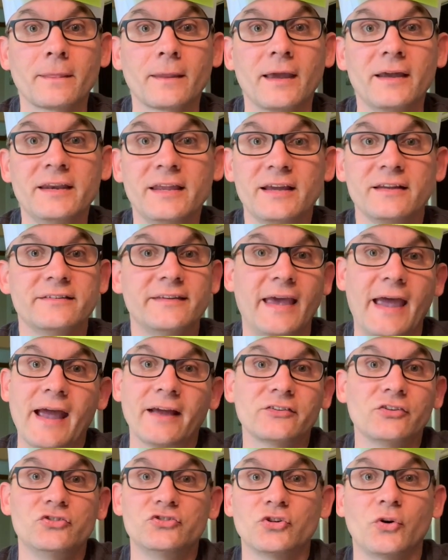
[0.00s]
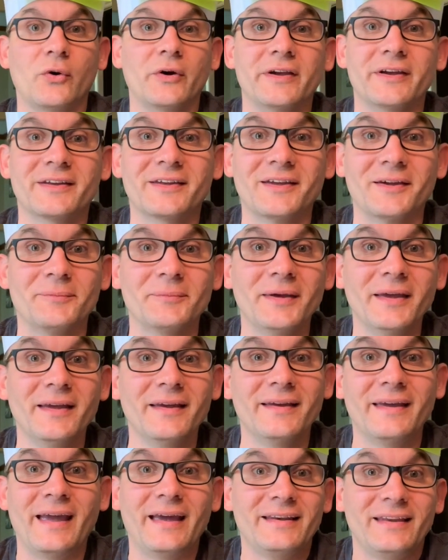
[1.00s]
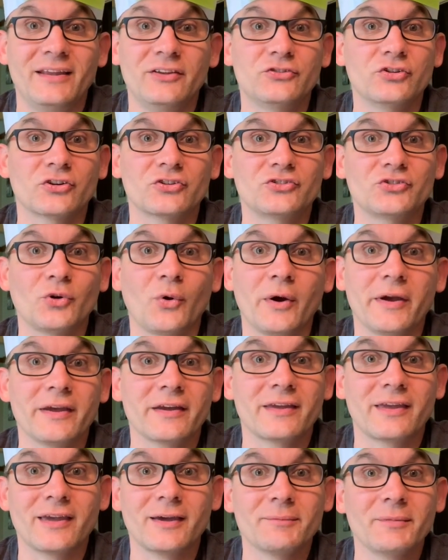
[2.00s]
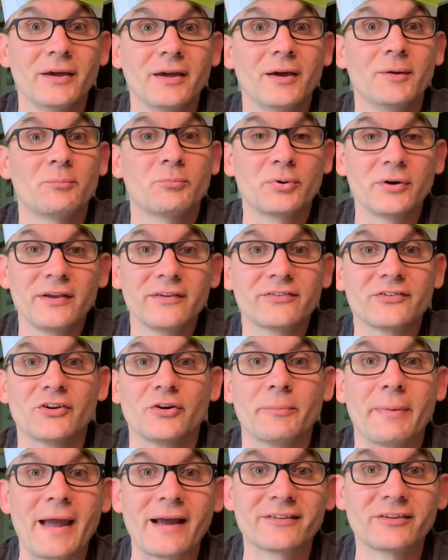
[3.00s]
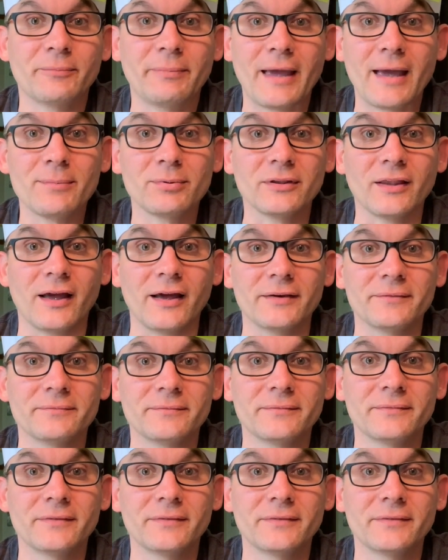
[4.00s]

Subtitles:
and he attacked Jehoiakim, and he took Jehoiakim prisoner back to Babylon.